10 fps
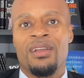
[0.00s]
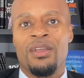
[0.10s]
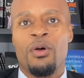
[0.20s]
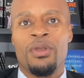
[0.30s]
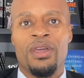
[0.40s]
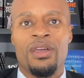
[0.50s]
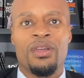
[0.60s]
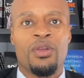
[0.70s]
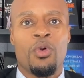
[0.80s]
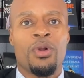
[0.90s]
going
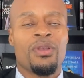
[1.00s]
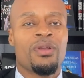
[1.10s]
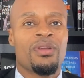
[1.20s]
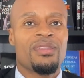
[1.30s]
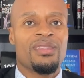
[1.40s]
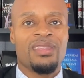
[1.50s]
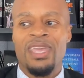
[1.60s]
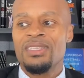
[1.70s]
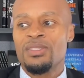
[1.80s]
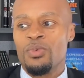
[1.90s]
to court
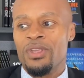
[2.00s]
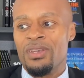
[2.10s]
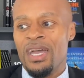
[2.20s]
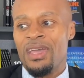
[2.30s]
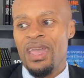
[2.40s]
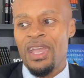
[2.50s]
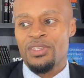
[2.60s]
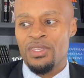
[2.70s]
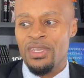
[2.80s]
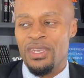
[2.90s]
dates where you're not
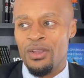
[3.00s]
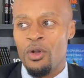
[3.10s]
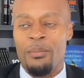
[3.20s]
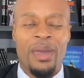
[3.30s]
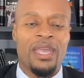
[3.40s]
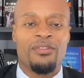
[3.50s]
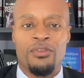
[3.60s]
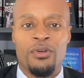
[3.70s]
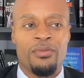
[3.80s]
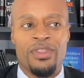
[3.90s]
actually in there going back and
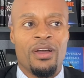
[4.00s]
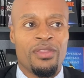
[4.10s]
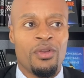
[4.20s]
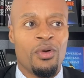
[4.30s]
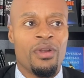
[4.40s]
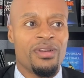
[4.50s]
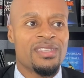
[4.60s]
forth with the other lawyer.